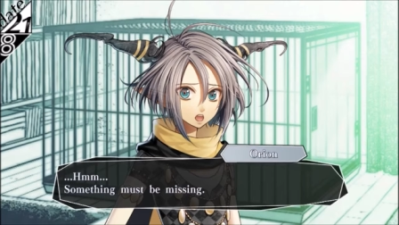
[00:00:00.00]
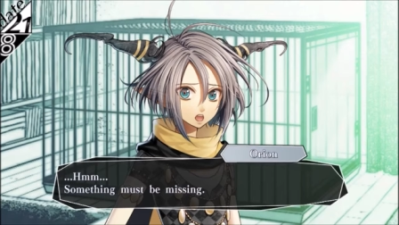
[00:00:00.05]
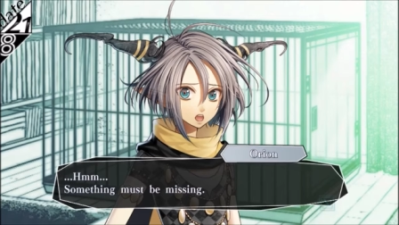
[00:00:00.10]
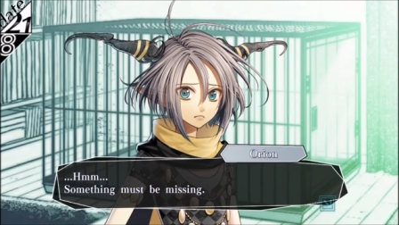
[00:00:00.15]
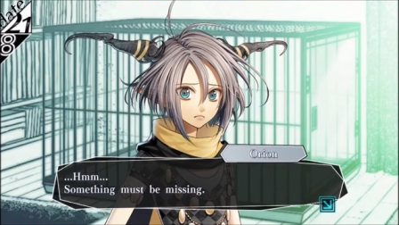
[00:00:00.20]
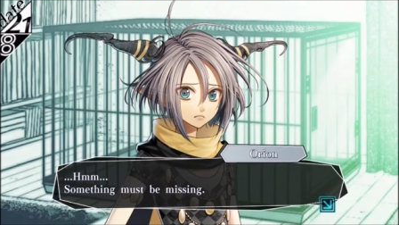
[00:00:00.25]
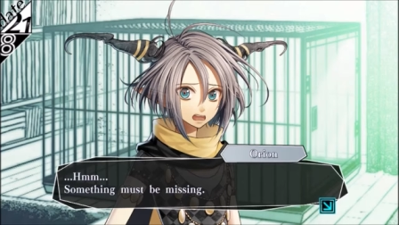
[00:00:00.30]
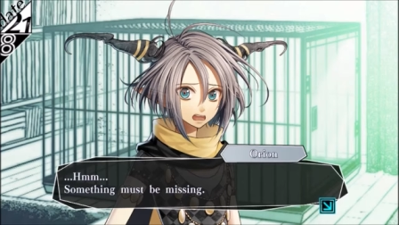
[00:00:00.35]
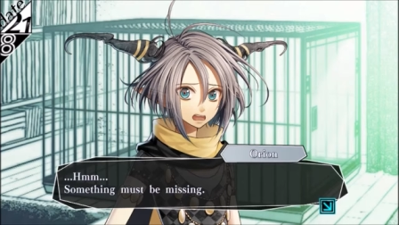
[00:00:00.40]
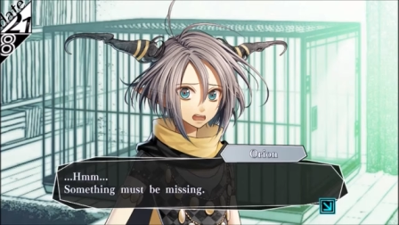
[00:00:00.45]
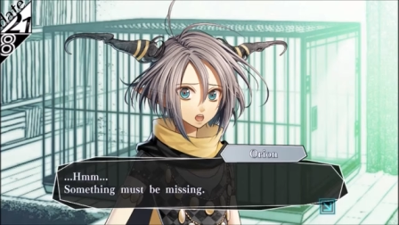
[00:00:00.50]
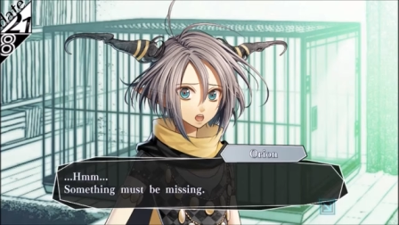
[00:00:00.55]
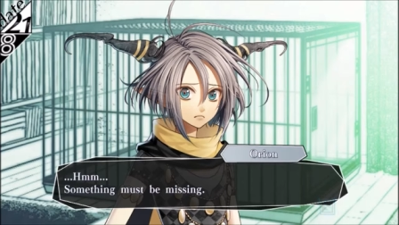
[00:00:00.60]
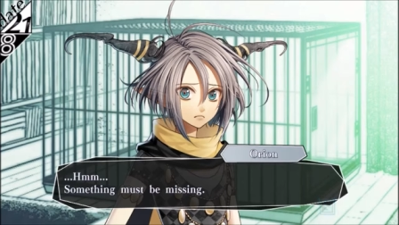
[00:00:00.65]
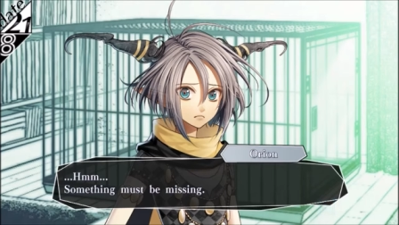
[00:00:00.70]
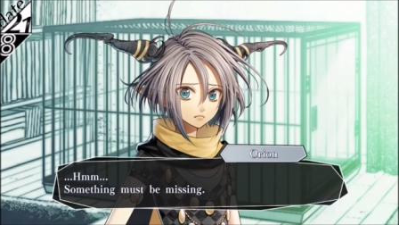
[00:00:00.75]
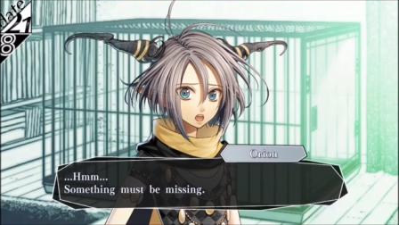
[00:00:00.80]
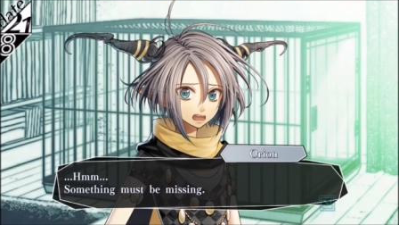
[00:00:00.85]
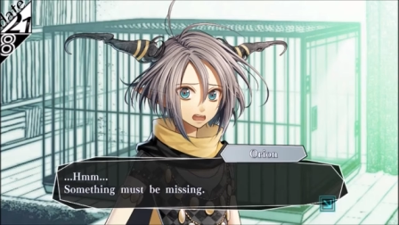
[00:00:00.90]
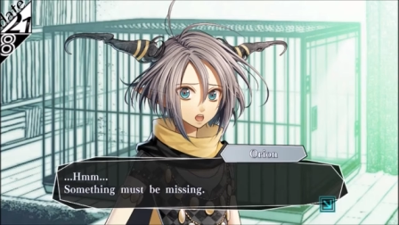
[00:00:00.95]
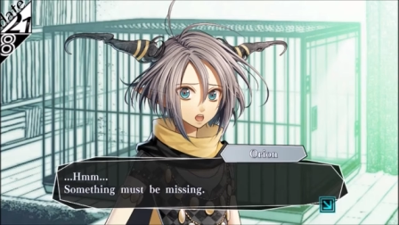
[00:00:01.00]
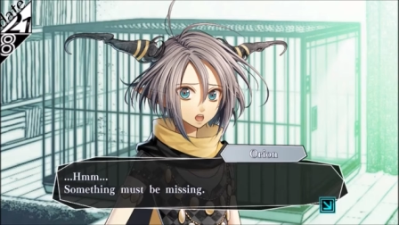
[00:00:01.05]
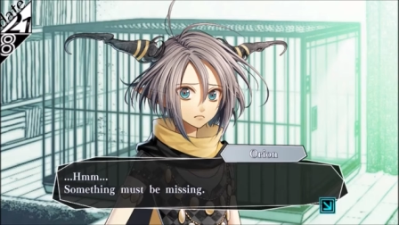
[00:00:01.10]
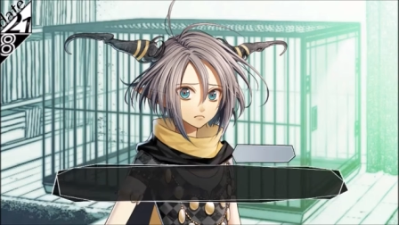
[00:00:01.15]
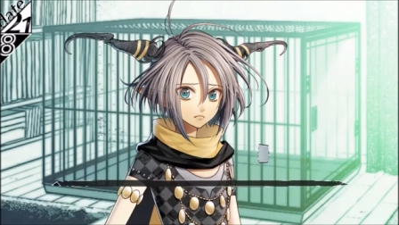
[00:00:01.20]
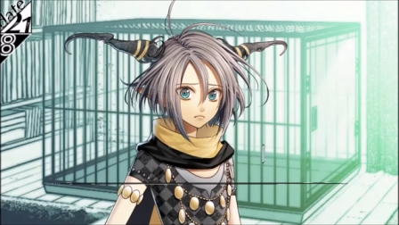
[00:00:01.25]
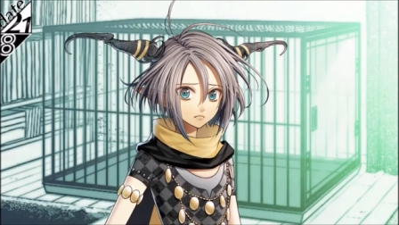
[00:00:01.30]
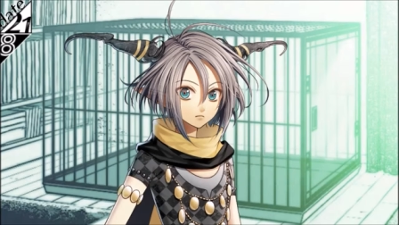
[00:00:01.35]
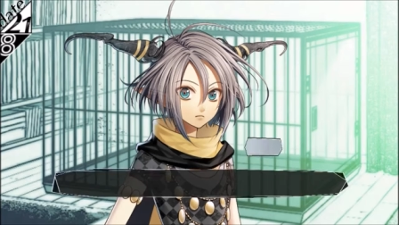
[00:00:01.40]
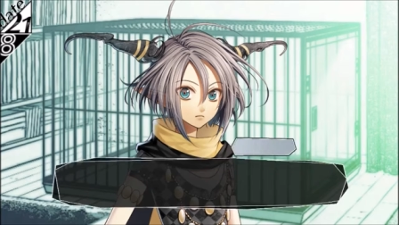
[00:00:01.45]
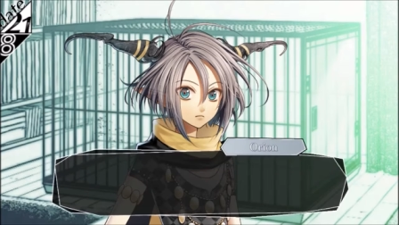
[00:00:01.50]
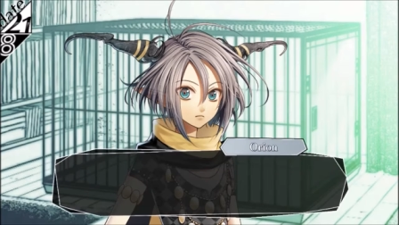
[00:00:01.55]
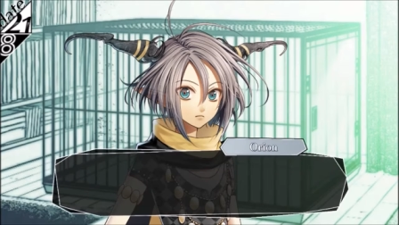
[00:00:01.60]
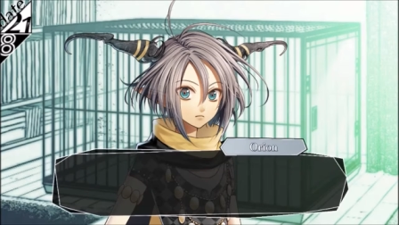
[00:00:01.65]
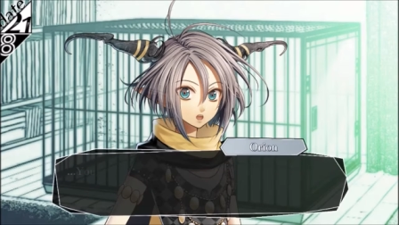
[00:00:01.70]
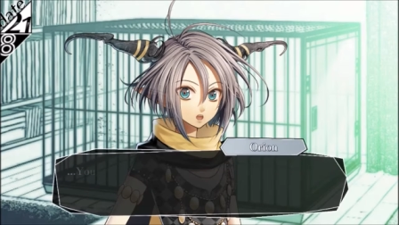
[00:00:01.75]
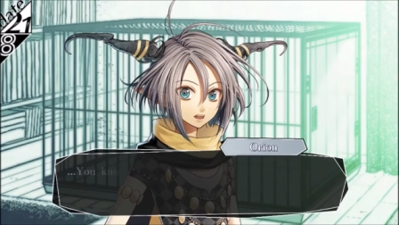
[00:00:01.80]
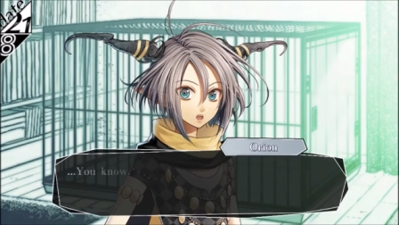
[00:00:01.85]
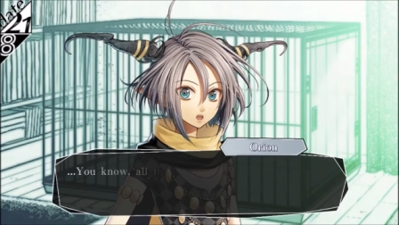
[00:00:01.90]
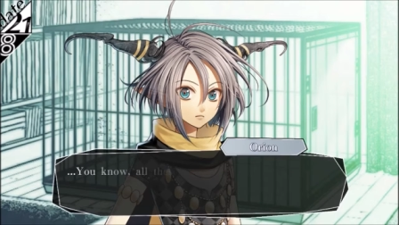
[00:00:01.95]
Something must be missing.
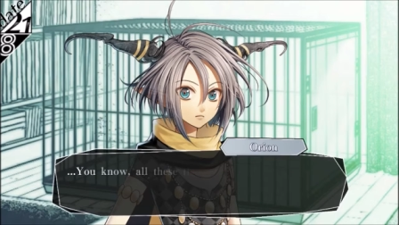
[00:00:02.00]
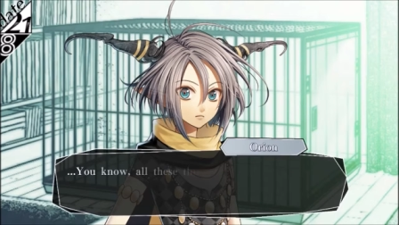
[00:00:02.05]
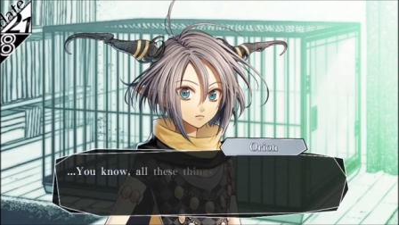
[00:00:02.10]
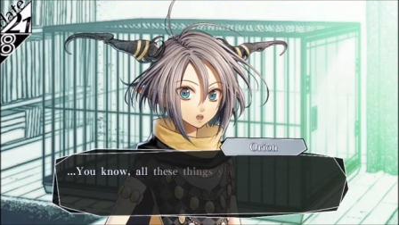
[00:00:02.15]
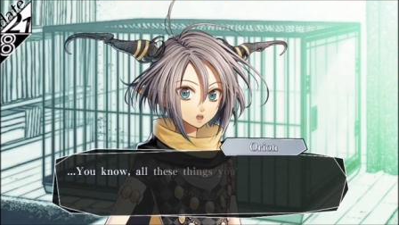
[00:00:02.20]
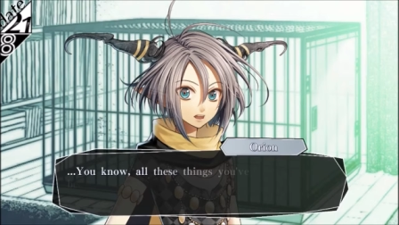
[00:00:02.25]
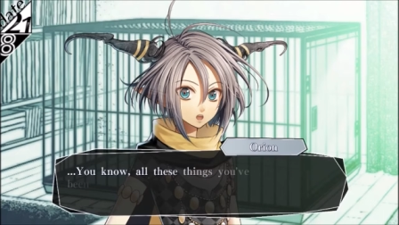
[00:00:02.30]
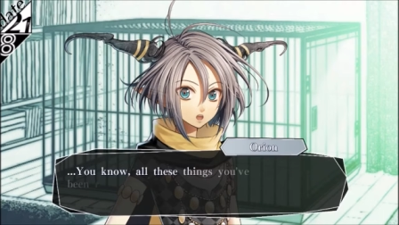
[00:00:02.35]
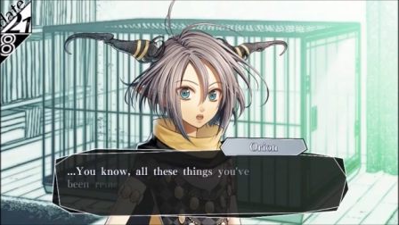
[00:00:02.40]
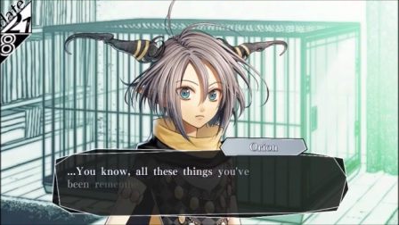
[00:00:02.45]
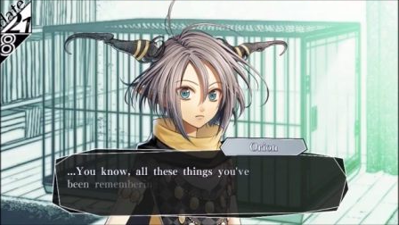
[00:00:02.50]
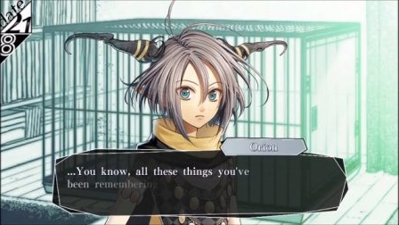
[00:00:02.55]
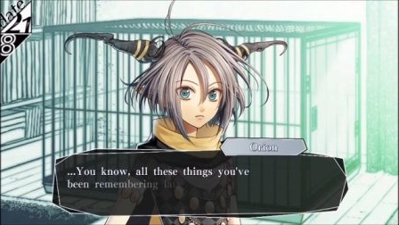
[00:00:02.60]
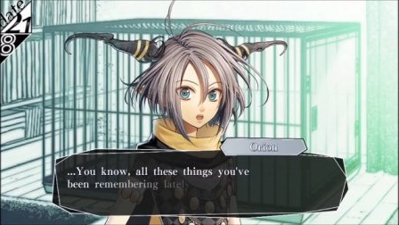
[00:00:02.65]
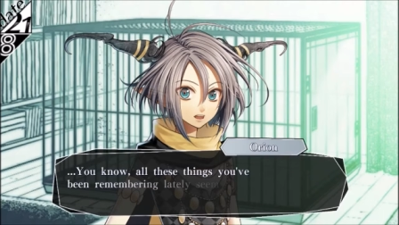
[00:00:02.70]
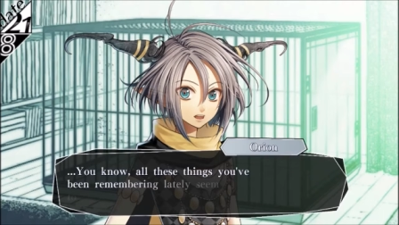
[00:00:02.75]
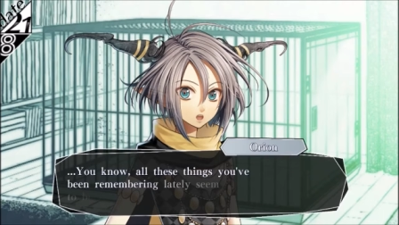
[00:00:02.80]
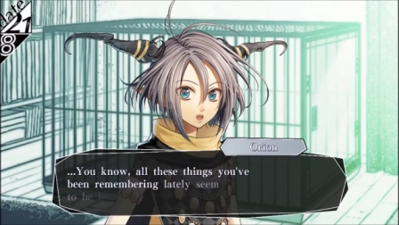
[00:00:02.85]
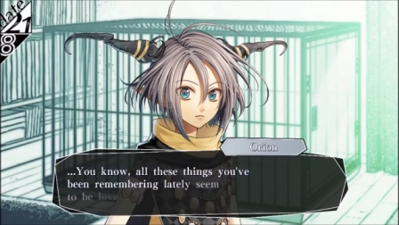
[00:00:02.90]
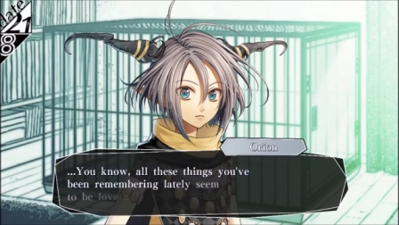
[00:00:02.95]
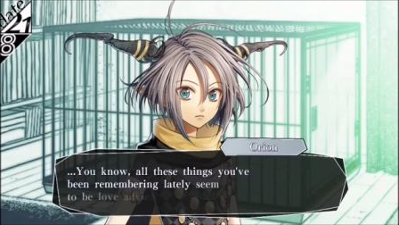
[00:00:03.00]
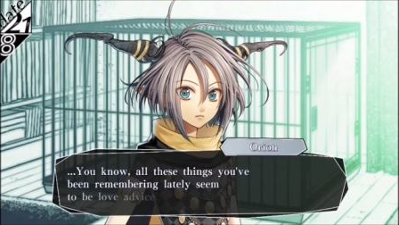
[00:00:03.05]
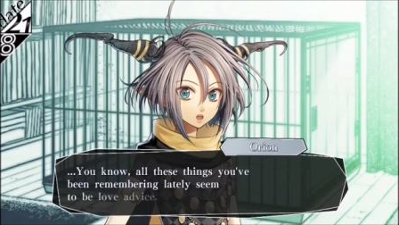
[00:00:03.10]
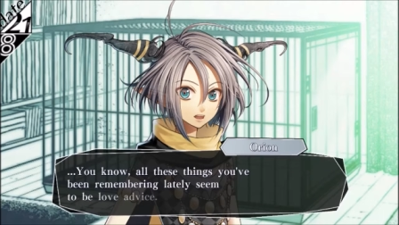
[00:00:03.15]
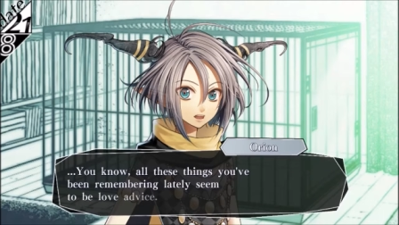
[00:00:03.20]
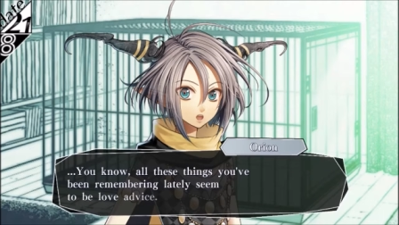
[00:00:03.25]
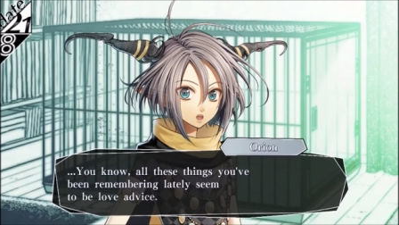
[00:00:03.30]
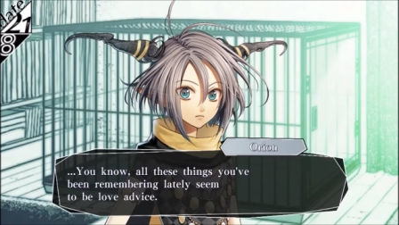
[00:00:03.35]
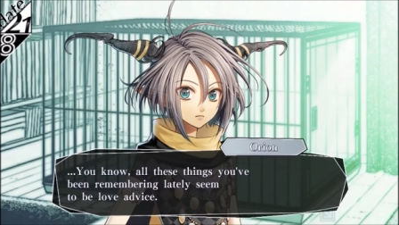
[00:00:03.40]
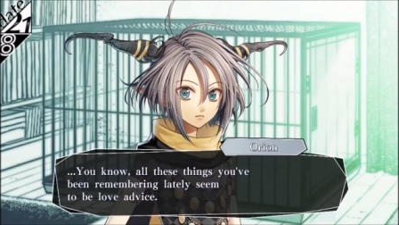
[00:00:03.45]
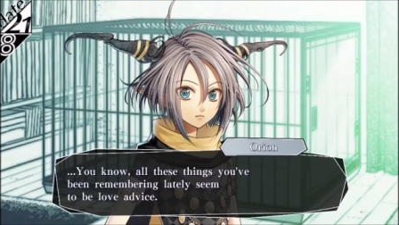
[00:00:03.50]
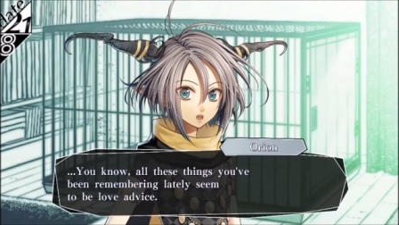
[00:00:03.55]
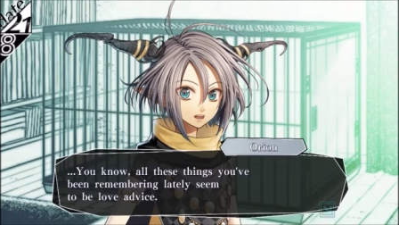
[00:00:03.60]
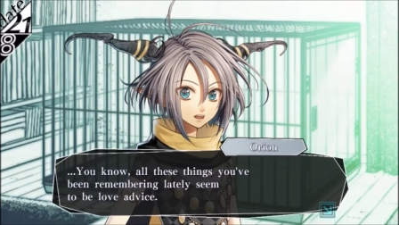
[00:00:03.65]
You know, all these